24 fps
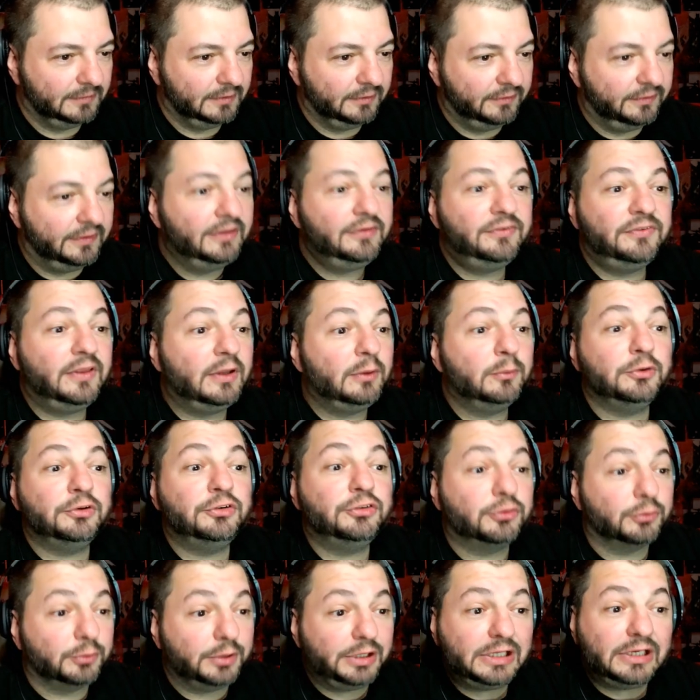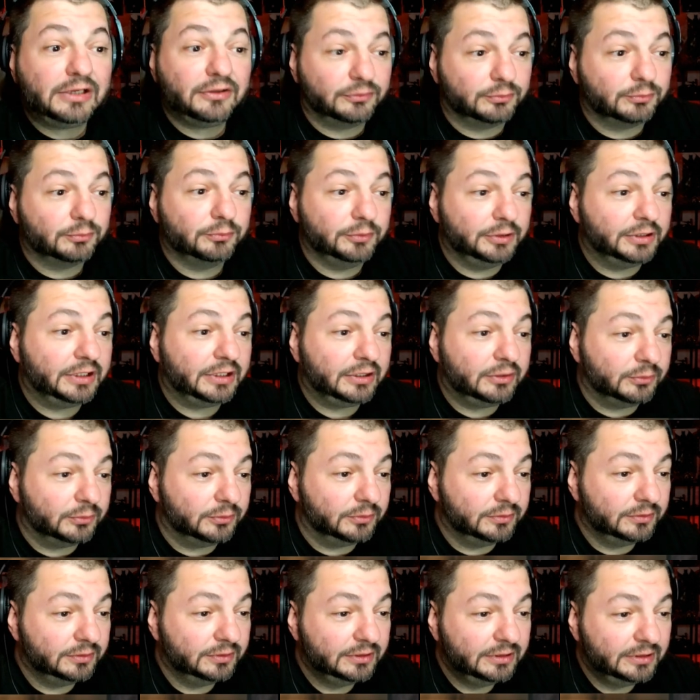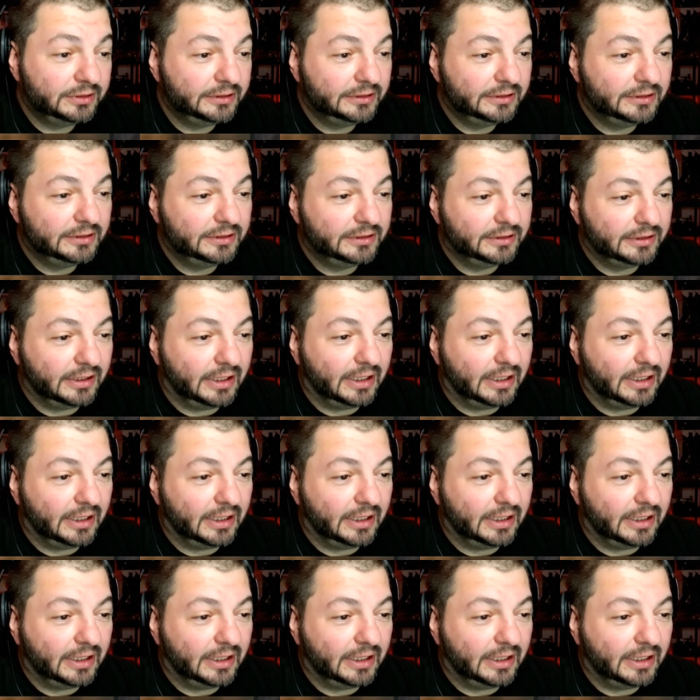This thing with Shriek is really cool.